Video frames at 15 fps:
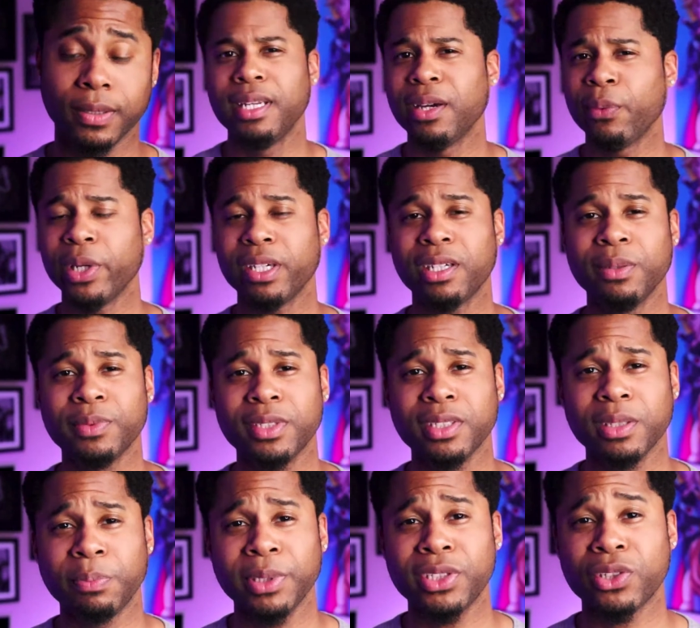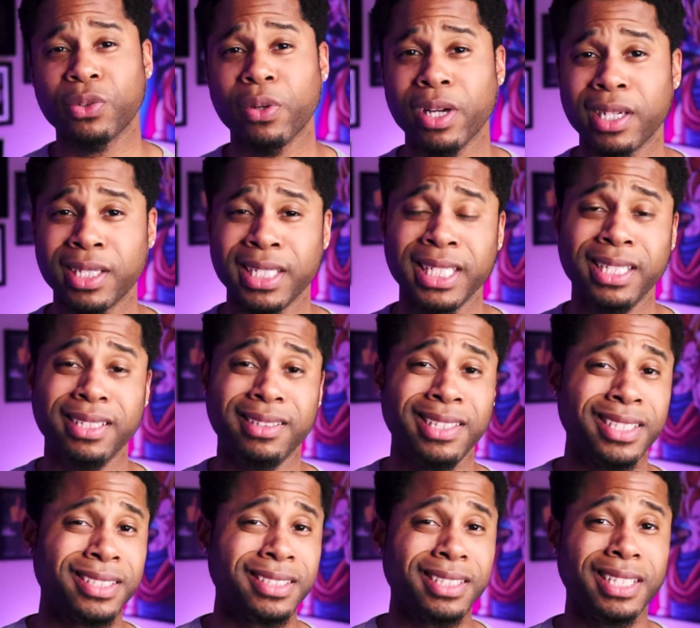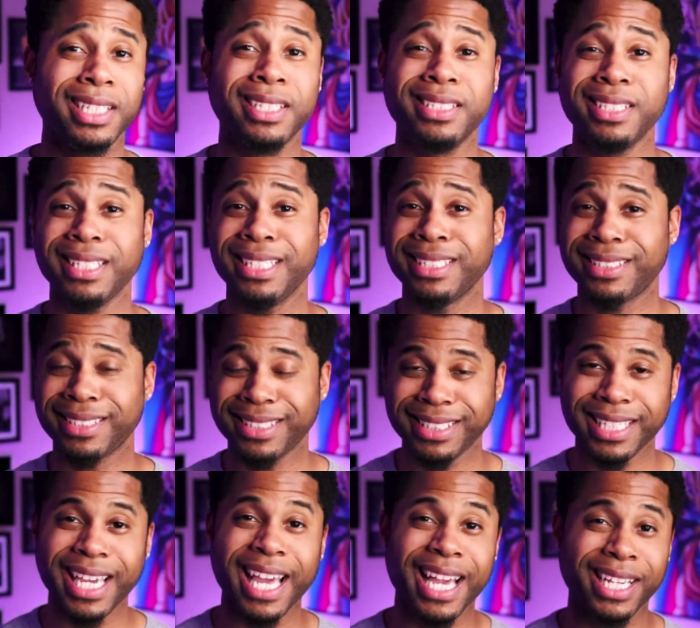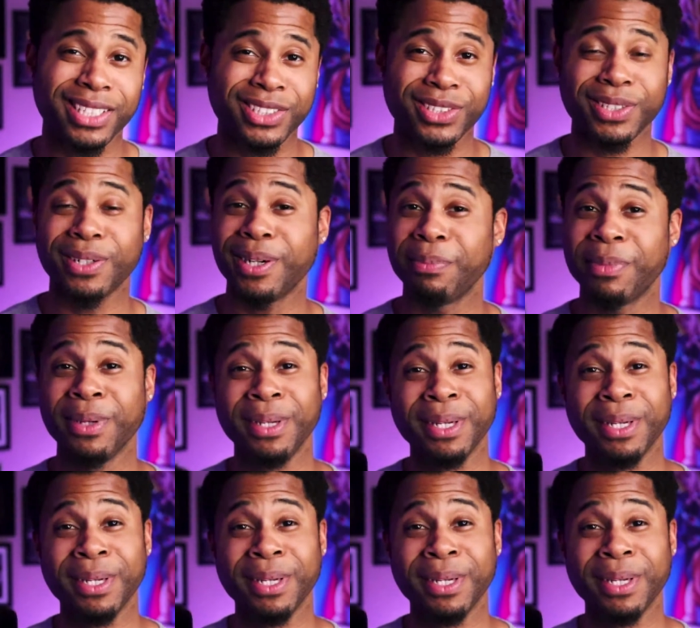Now, when it comes to the picture quality, this lens is tack sharp.